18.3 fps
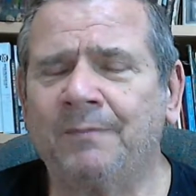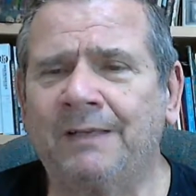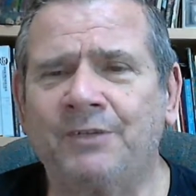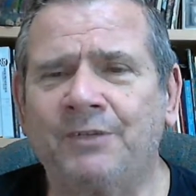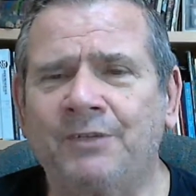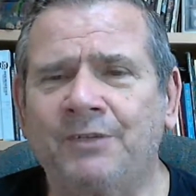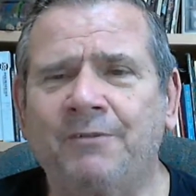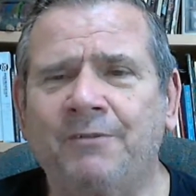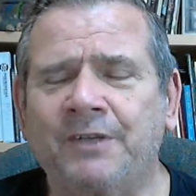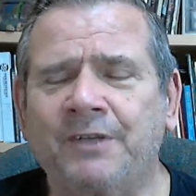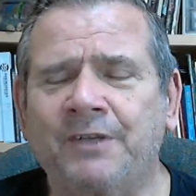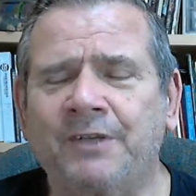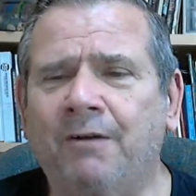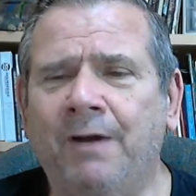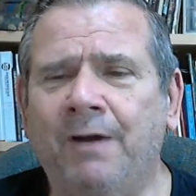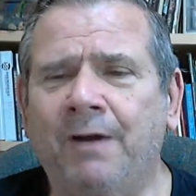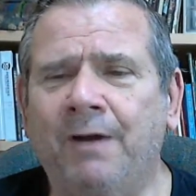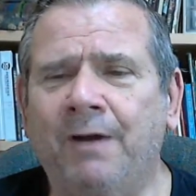Jeff is a
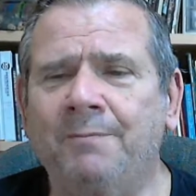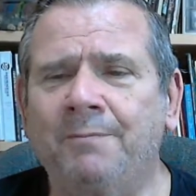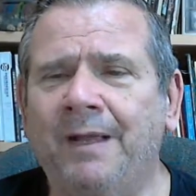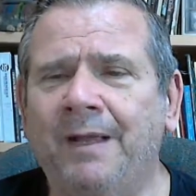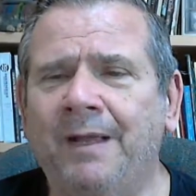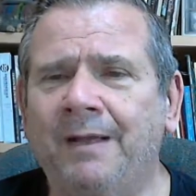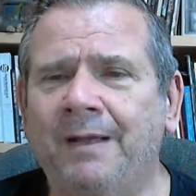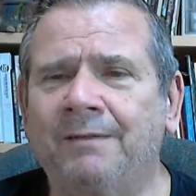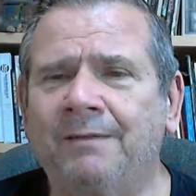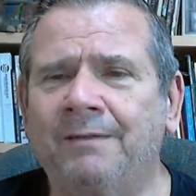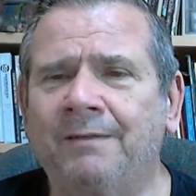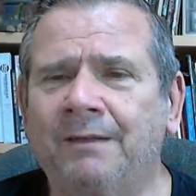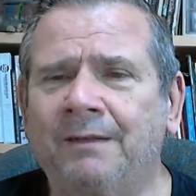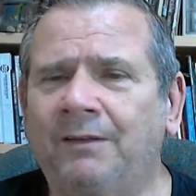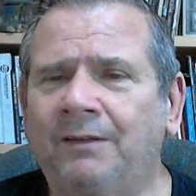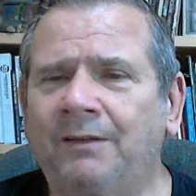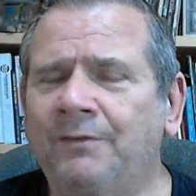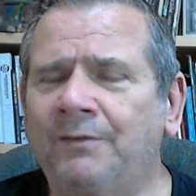great man,
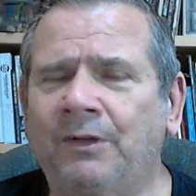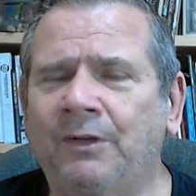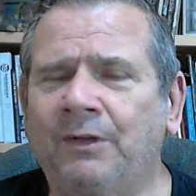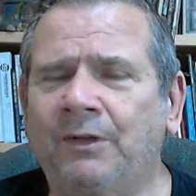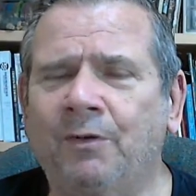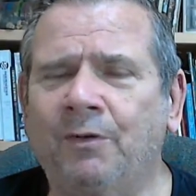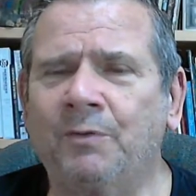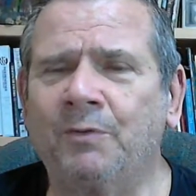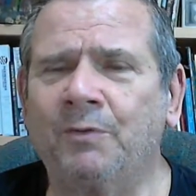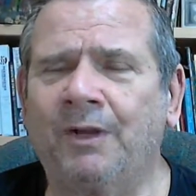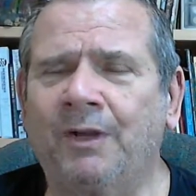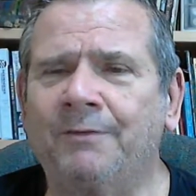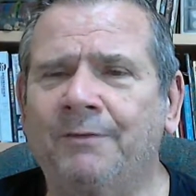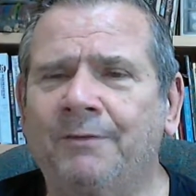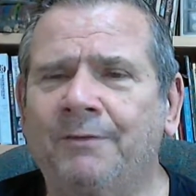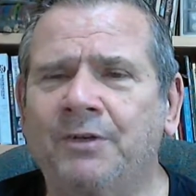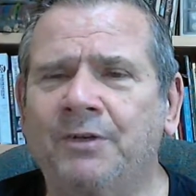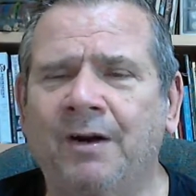loves the Lord with
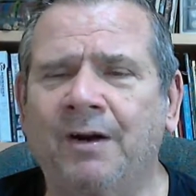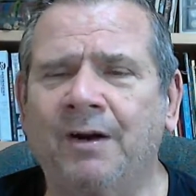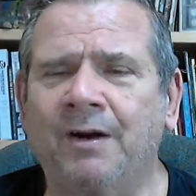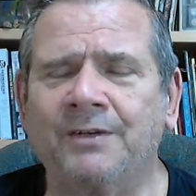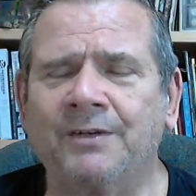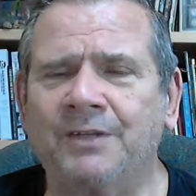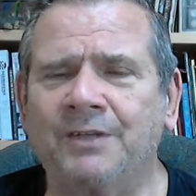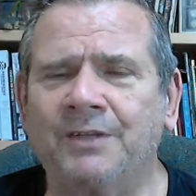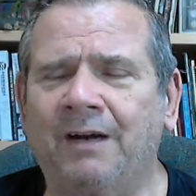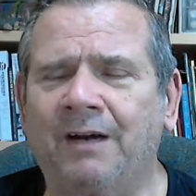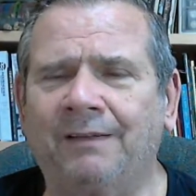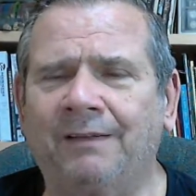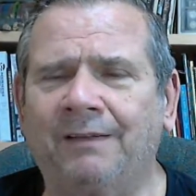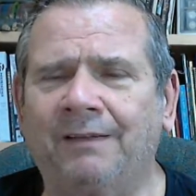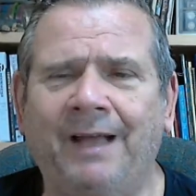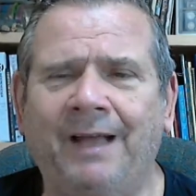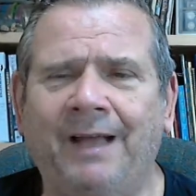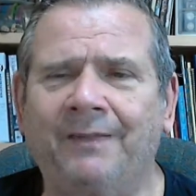all of his heart, has done a
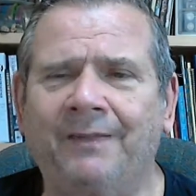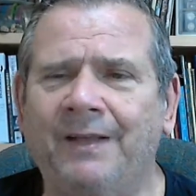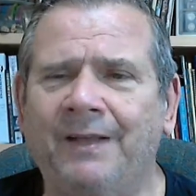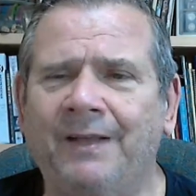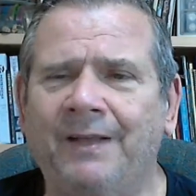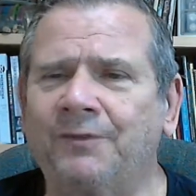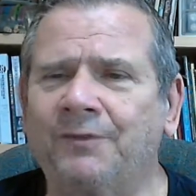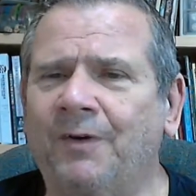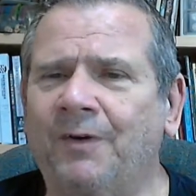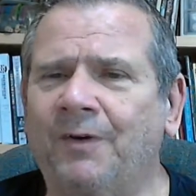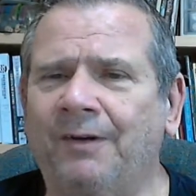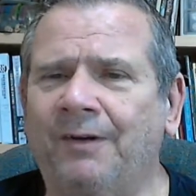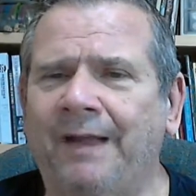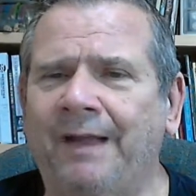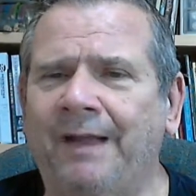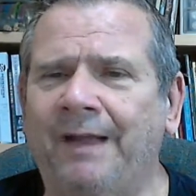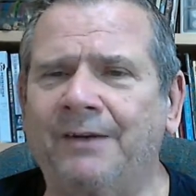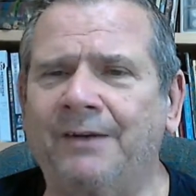lot of things for a
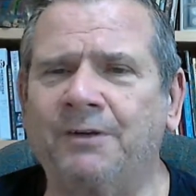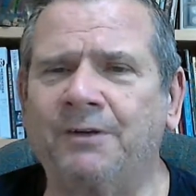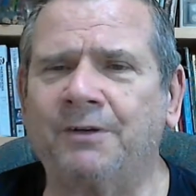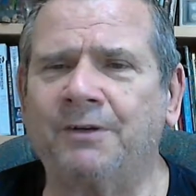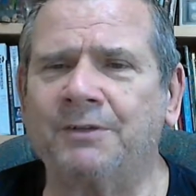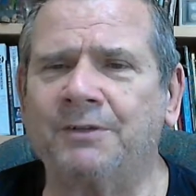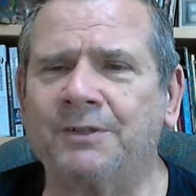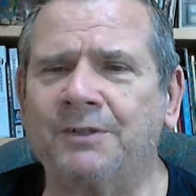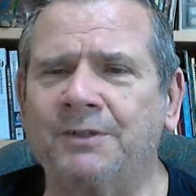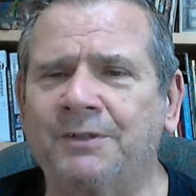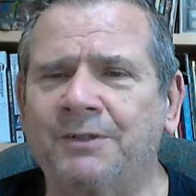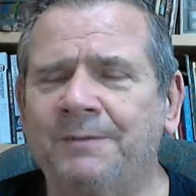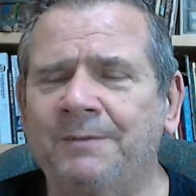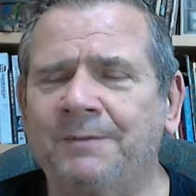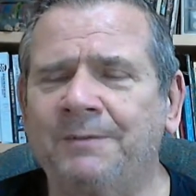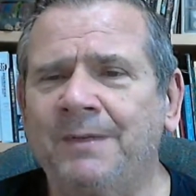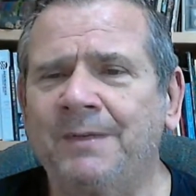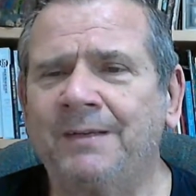lot of churches,
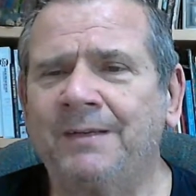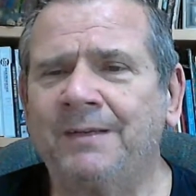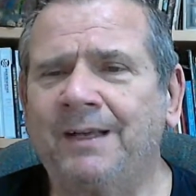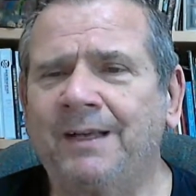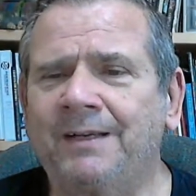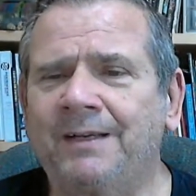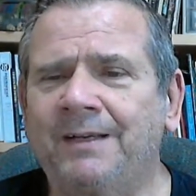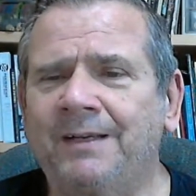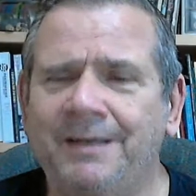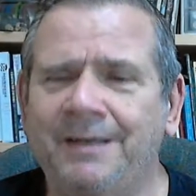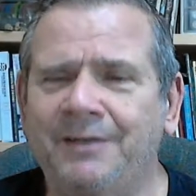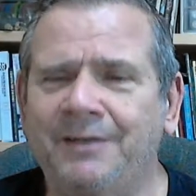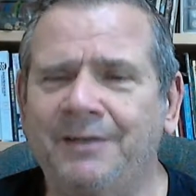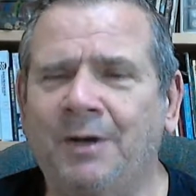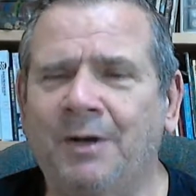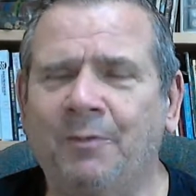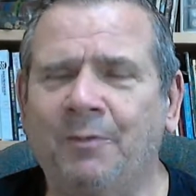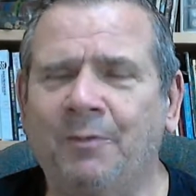and he
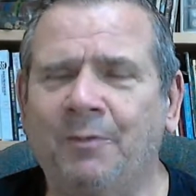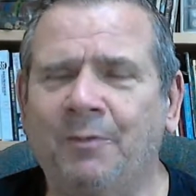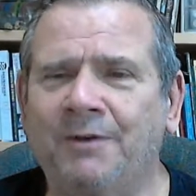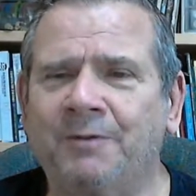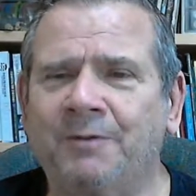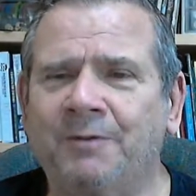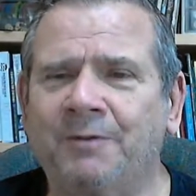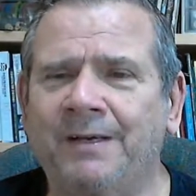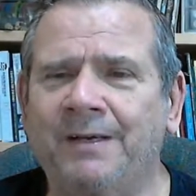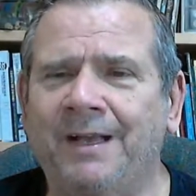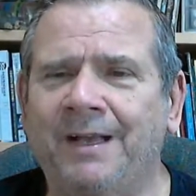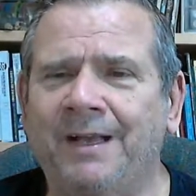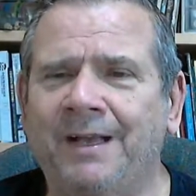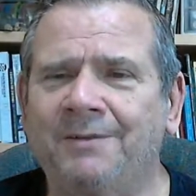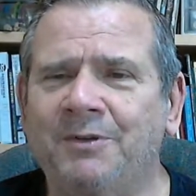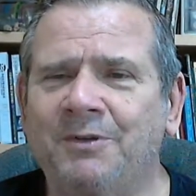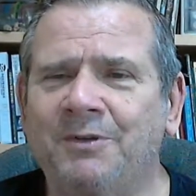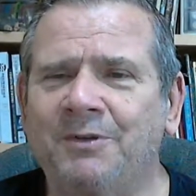needs our prayers right
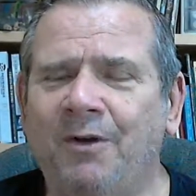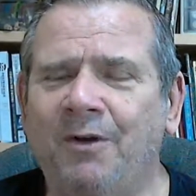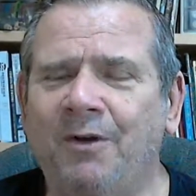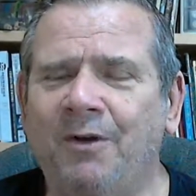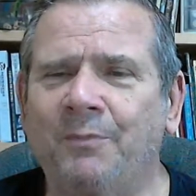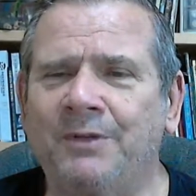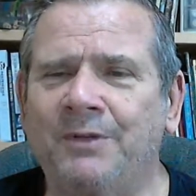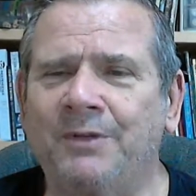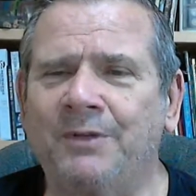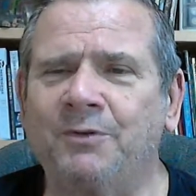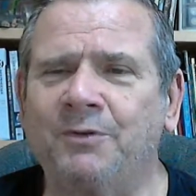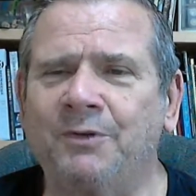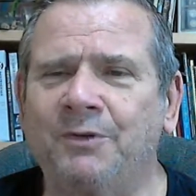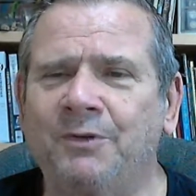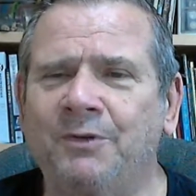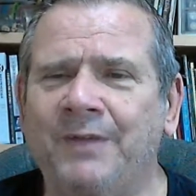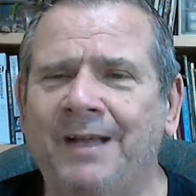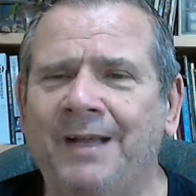now. So I hope that you'll
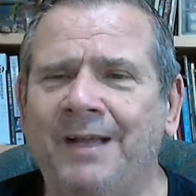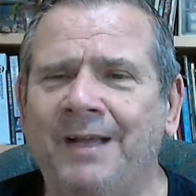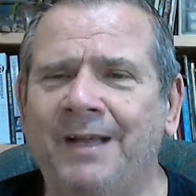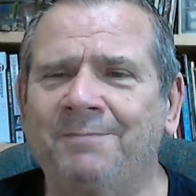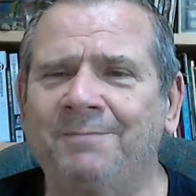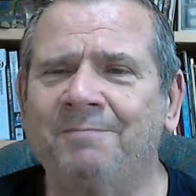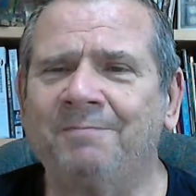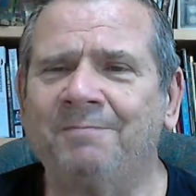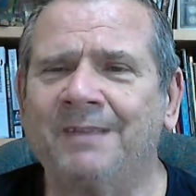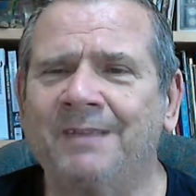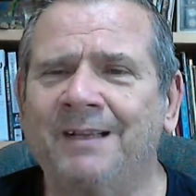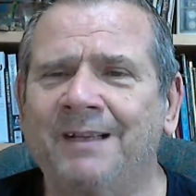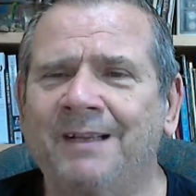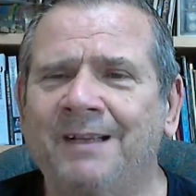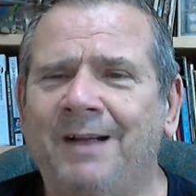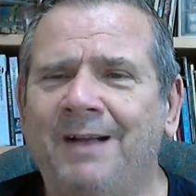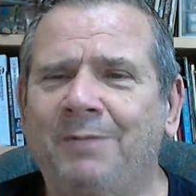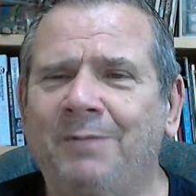do that.
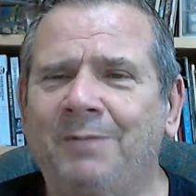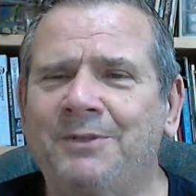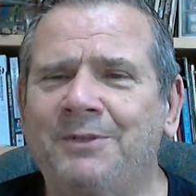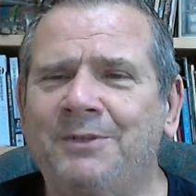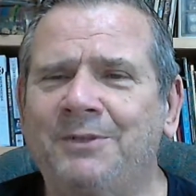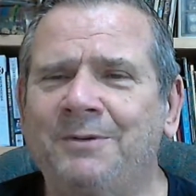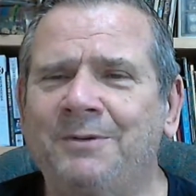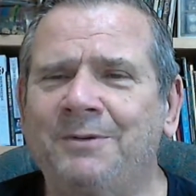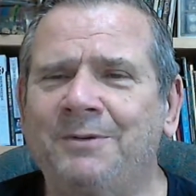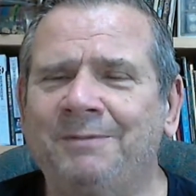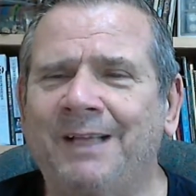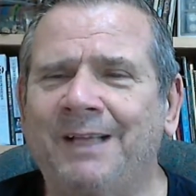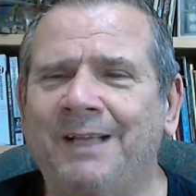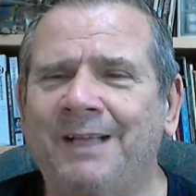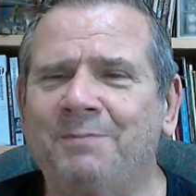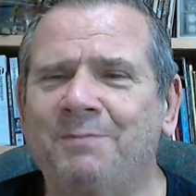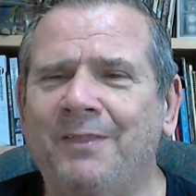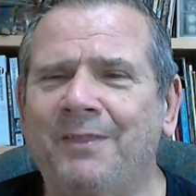God bless you.
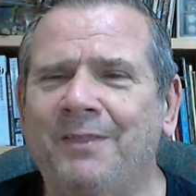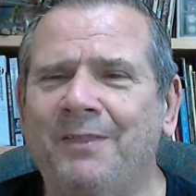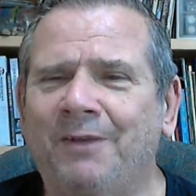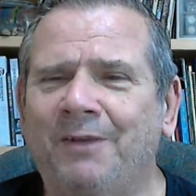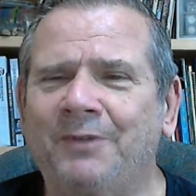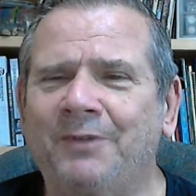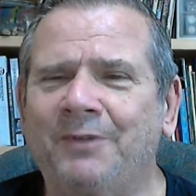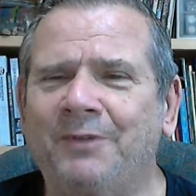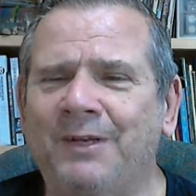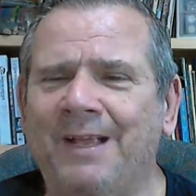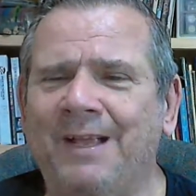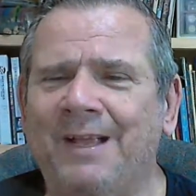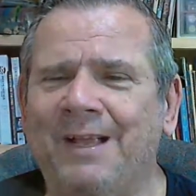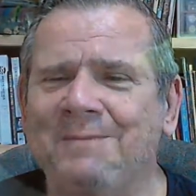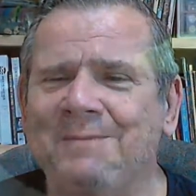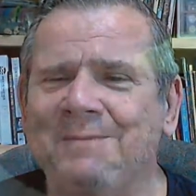That's my thought for the day.